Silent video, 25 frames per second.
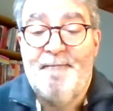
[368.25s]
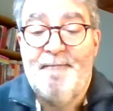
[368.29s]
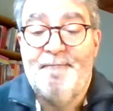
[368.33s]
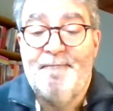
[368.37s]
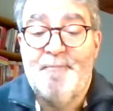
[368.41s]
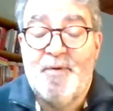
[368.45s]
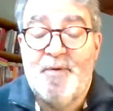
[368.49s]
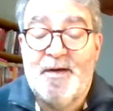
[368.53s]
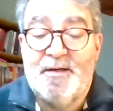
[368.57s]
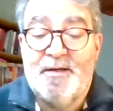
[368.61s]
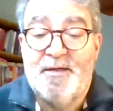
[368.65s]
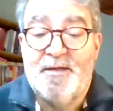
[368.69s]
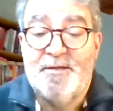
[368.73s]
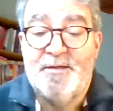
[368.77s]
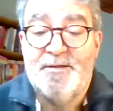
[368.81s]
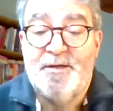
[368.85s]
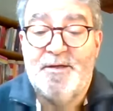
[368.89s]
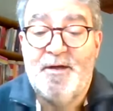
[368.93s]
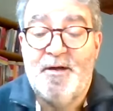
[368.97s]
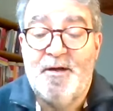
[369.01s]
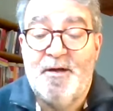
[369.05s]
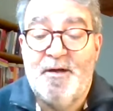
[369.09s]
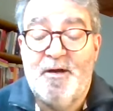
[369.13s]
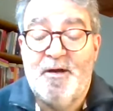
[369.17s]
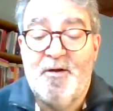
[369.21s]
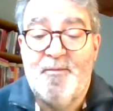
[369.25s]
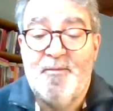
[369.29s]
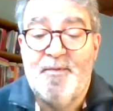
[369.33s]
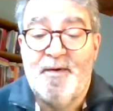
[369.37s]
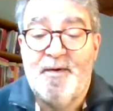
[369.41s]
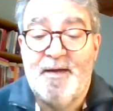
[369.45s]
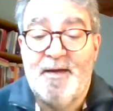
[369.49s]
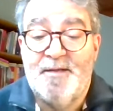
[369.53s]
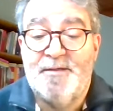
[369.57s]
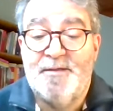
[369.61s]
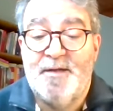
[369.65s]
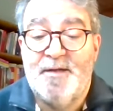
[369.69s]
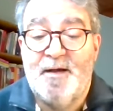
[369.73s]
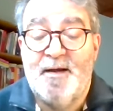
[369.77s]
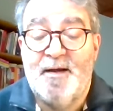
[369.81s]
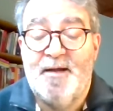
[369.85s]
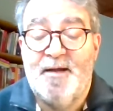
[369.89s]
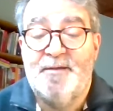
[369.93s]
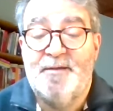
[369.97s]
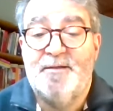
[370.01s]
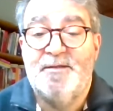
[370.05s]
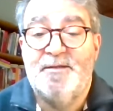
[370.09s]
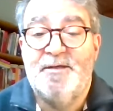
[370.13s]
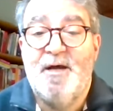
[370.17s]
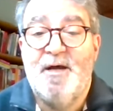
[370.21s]
practitioner operator at
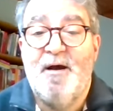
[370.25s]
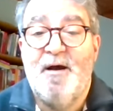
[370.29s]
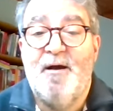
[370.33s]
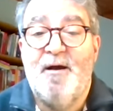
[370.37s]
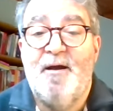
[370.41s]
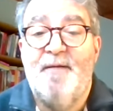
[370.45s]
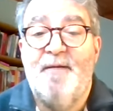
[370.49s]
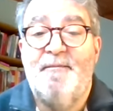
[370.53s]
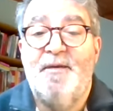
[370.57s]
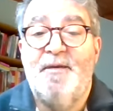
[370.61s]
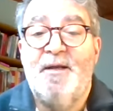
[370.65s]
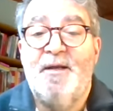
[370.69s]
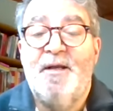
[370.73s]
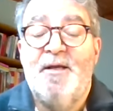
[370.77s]
the time.